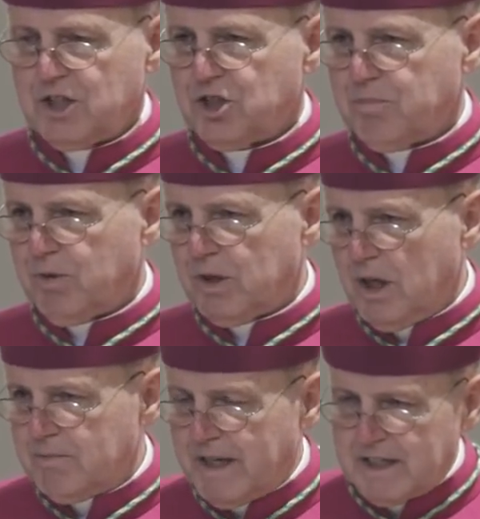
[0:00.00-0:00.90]
And she
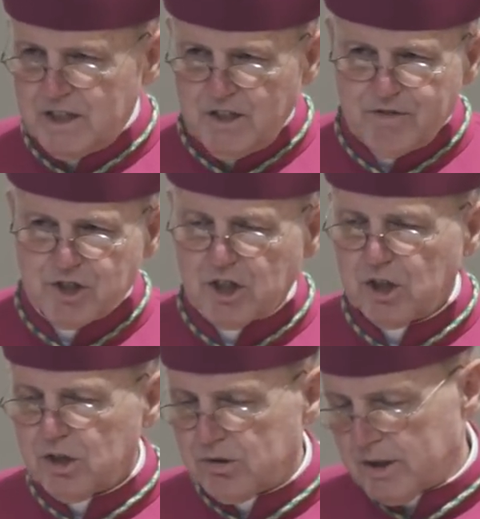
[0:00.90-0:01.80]
put on
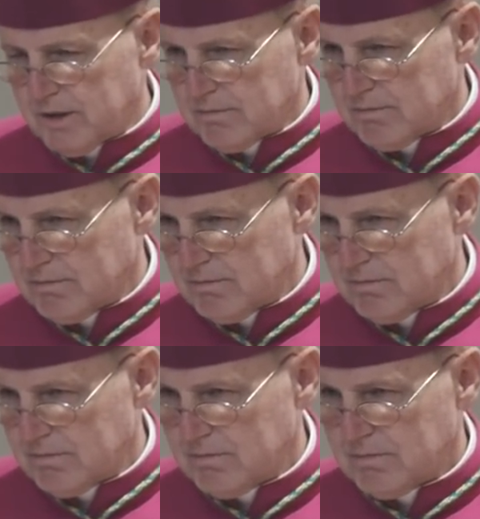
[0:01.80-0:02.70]
magnificent clothing.
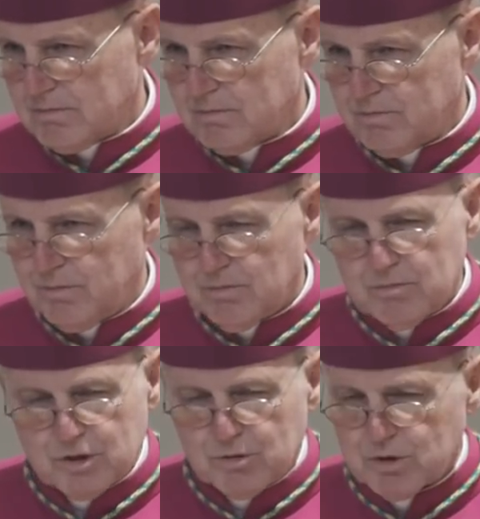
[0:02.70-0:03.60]

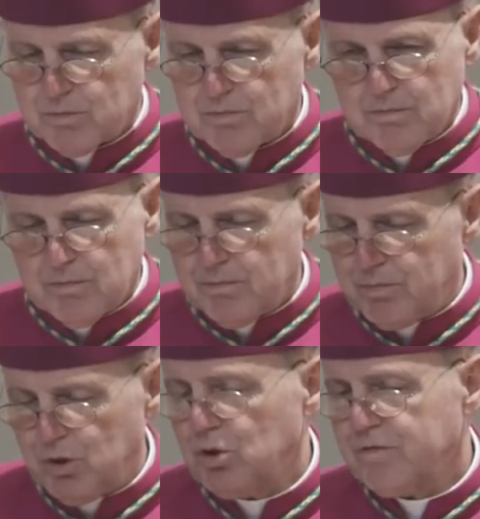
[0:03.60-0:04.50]
She was
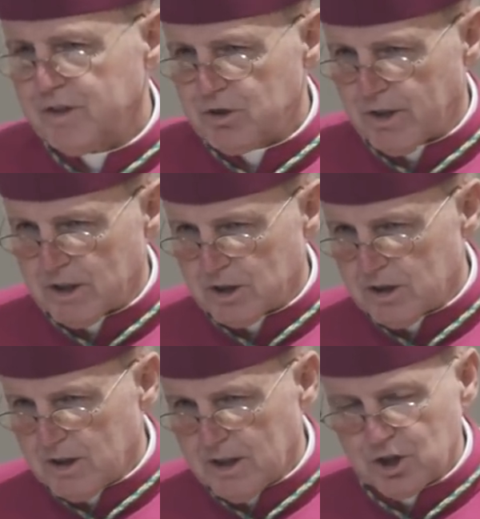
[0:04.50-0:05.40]
beautifully
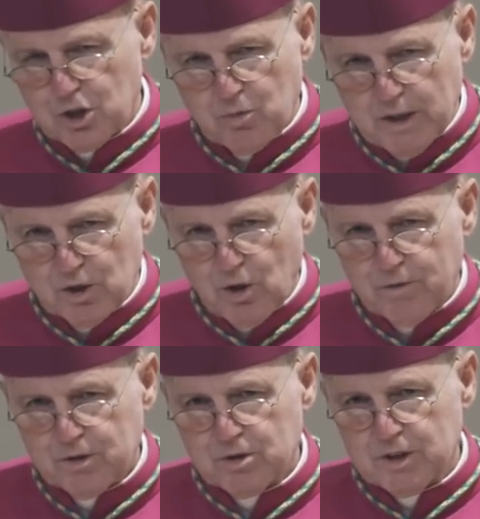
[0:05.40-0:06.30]
dressed. And she went
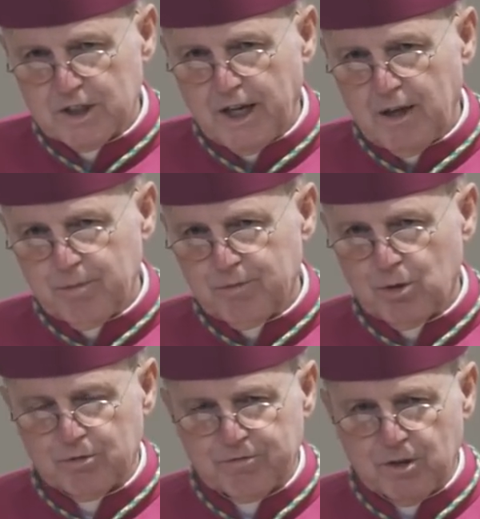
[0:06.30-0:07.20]
over to the camp
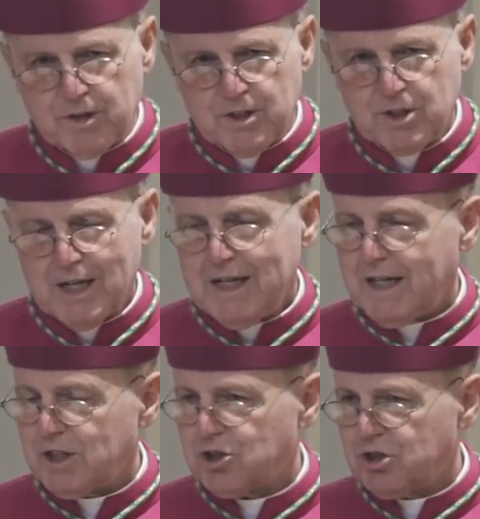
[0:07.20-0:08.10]
of Holofernes,
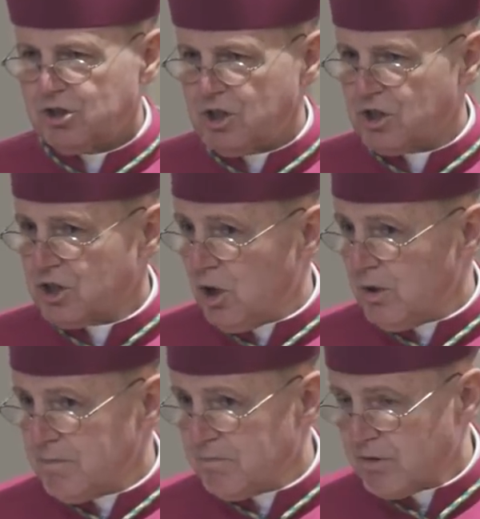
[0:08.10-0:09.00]
and she
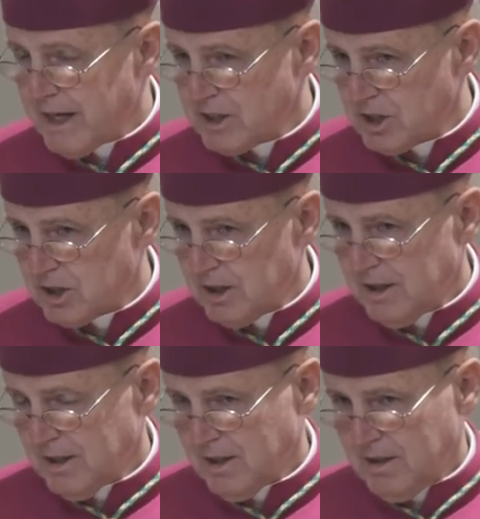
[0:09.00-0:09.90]
so impressed